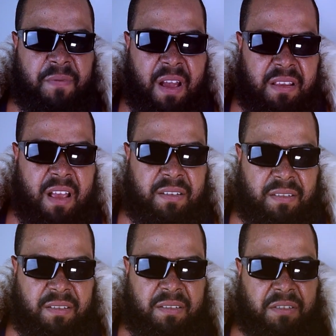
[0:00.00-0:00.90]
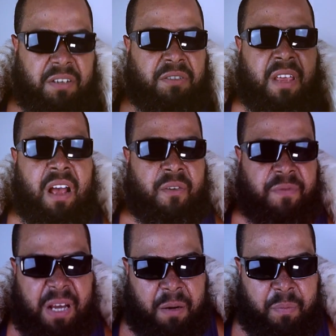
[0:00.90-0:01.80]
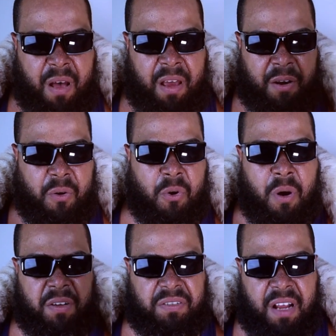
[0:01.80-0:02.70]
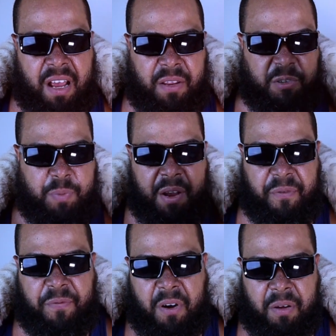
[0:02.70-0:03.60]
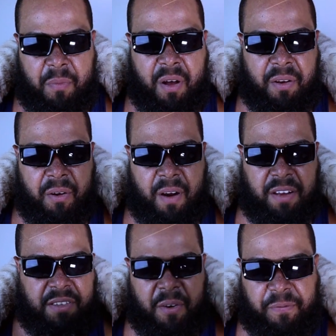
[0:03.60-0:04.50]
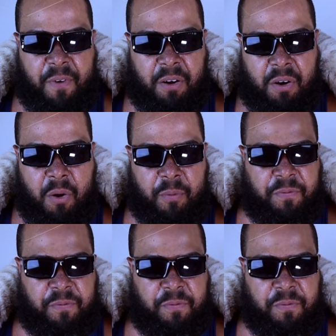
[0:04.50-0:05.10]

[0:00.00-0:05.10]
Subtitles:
The finances. It's just down. Forget about it. Don't go outside. Don't spend your fucking money, alright? Stay the fuck home.